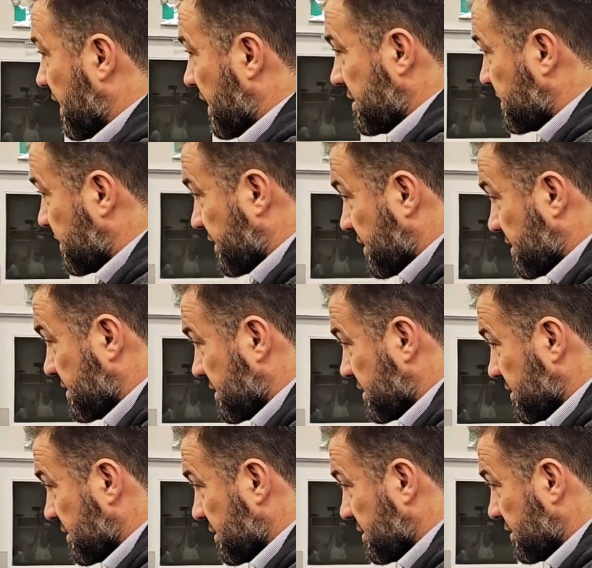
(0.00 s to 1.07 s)
the answer
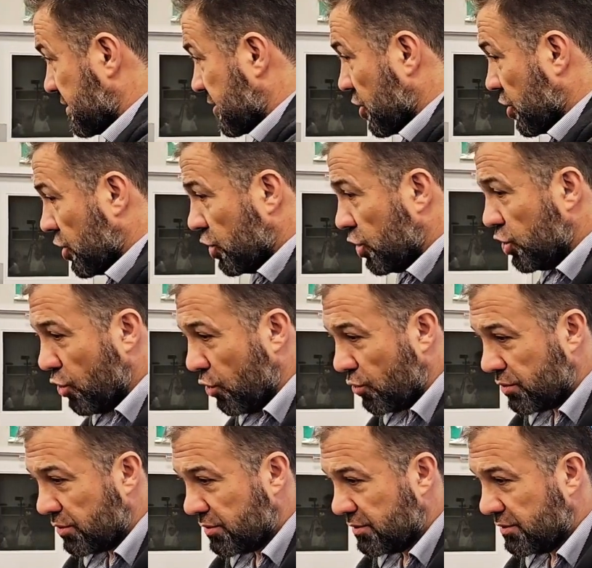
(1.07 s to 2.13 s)
is
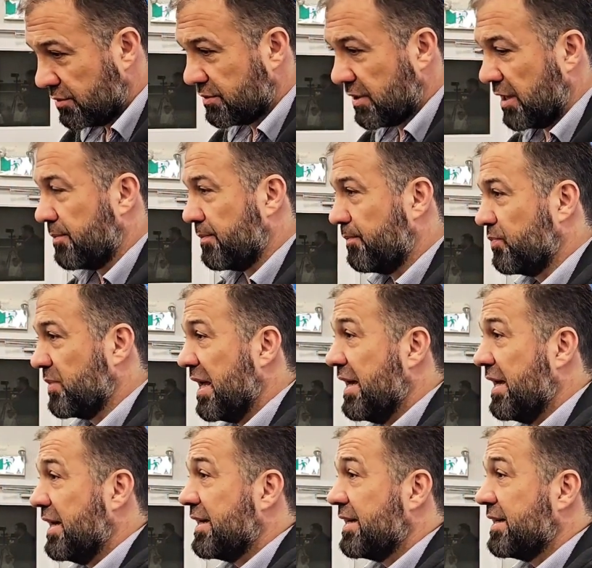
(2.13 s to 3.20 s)
no. Type.
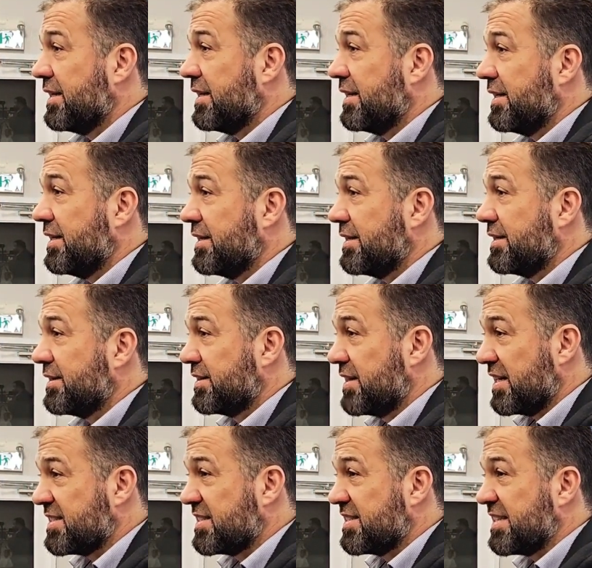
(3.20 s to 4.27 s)

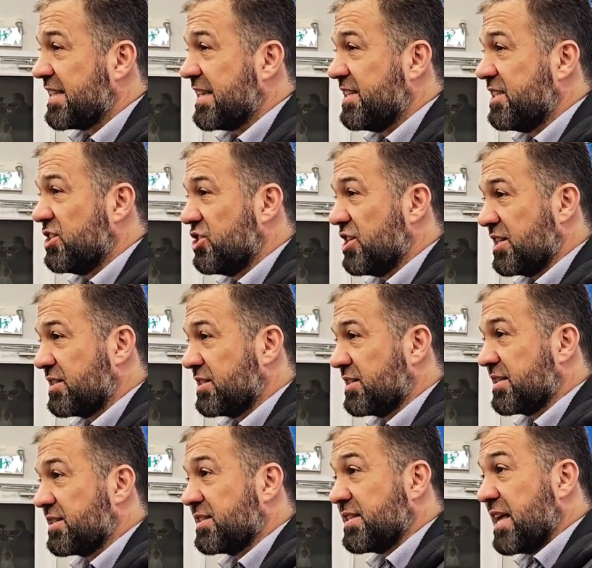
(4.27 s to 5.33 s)
Does
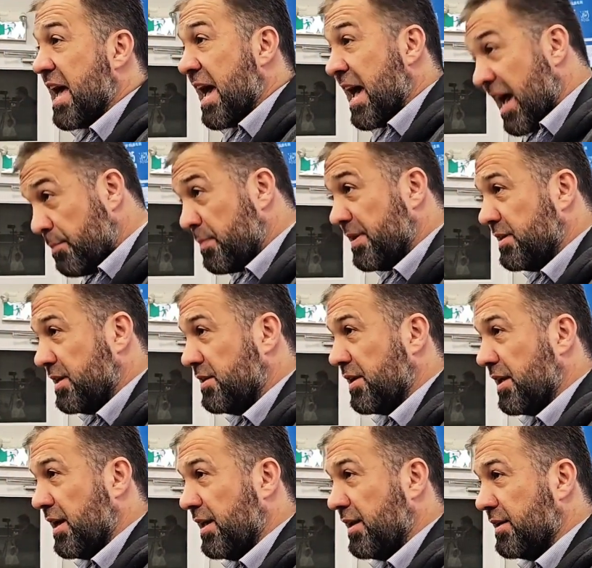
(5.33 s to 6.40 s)
injustice happen in
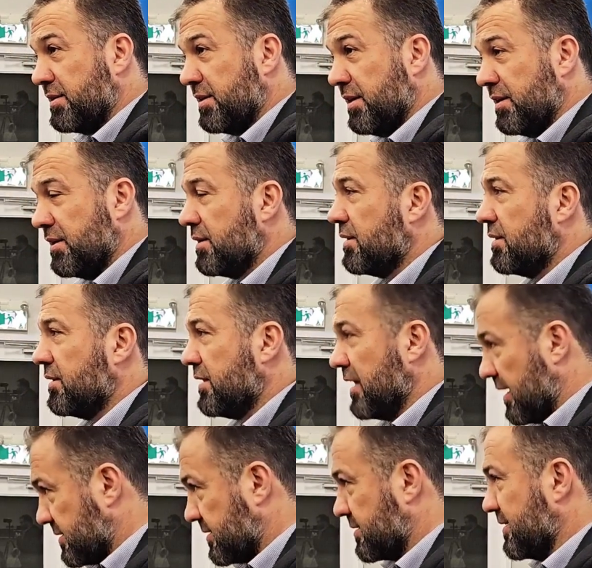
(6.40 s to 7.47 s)
reality?
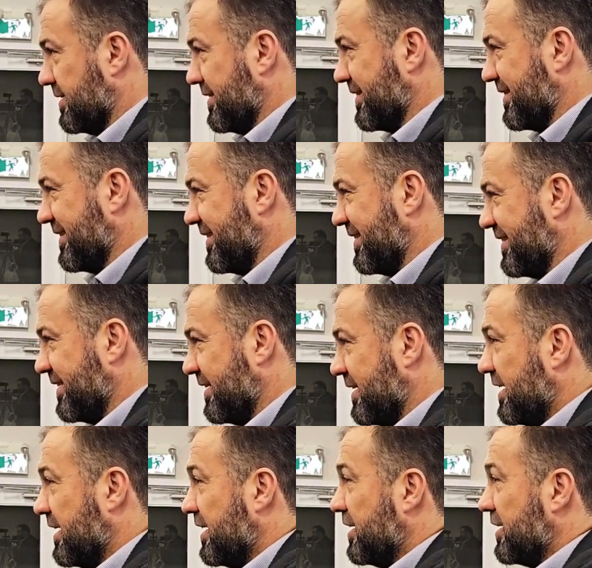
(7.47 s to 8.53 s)
Yes.
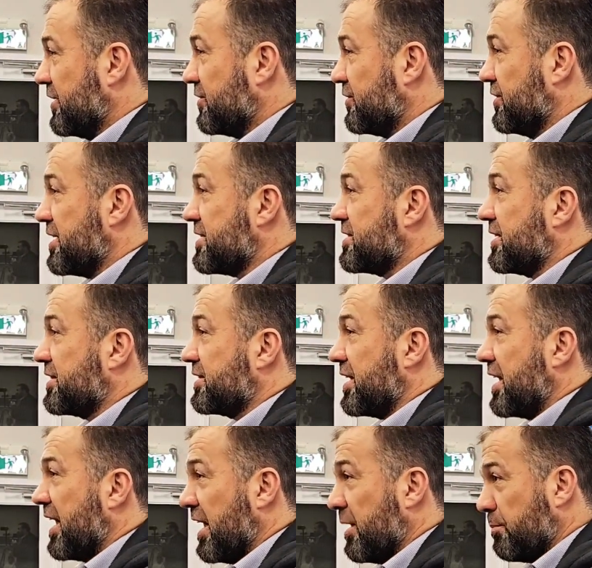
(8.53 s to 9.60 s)
Does it
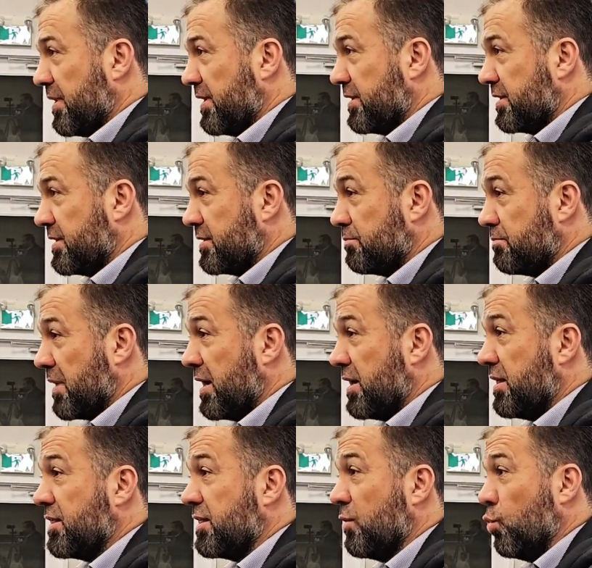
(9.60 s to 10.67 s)
happen
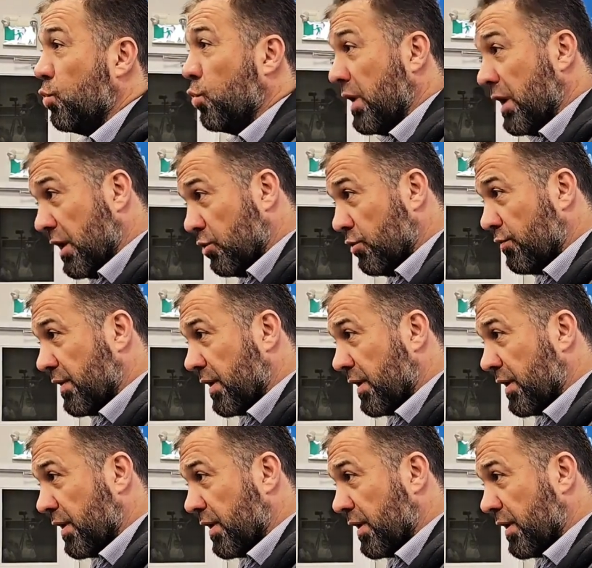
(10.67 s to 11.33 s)
by the will of